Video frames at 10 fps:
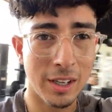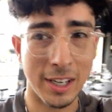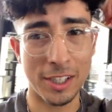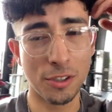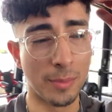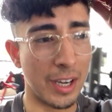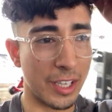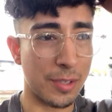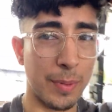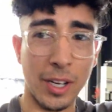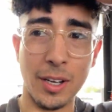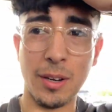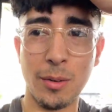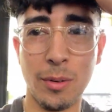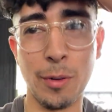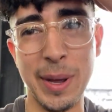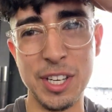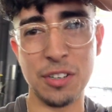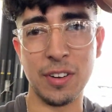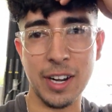Not too much, but we're
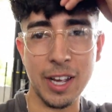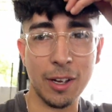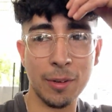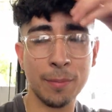benching right now.